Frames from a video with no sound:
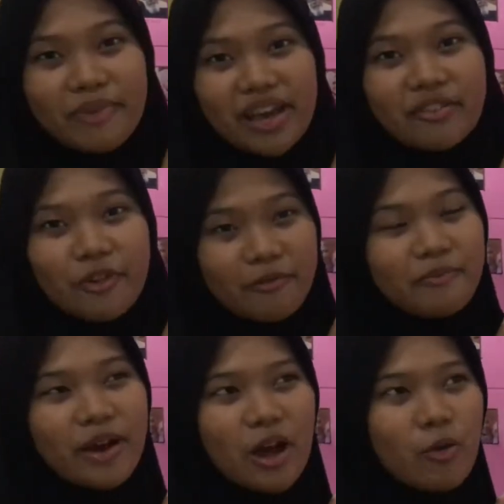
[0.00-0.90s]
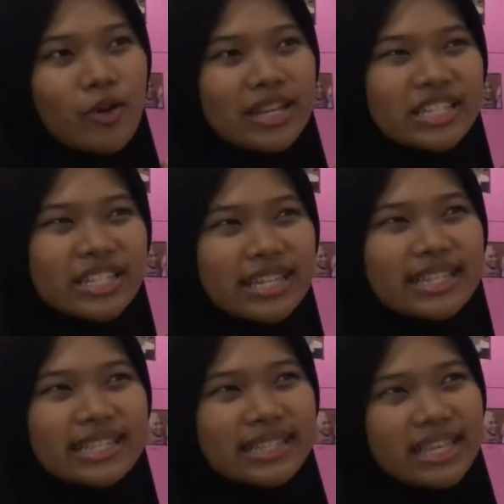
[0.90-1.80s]
my grandpa when she
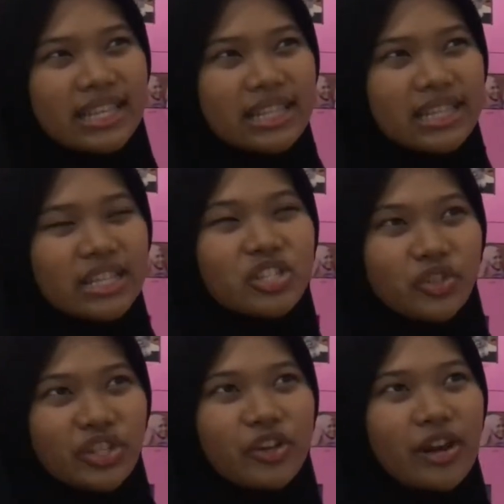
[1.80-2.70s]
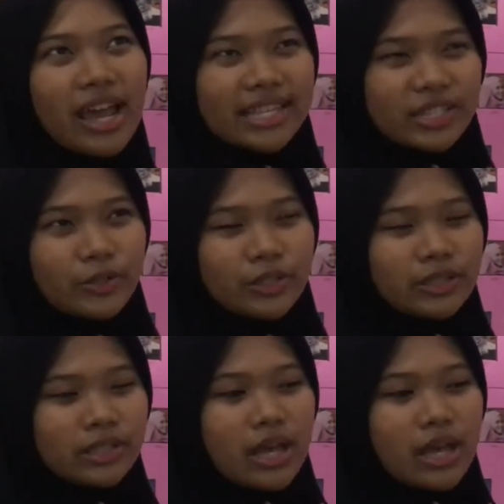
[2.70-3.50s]
is still junior high school,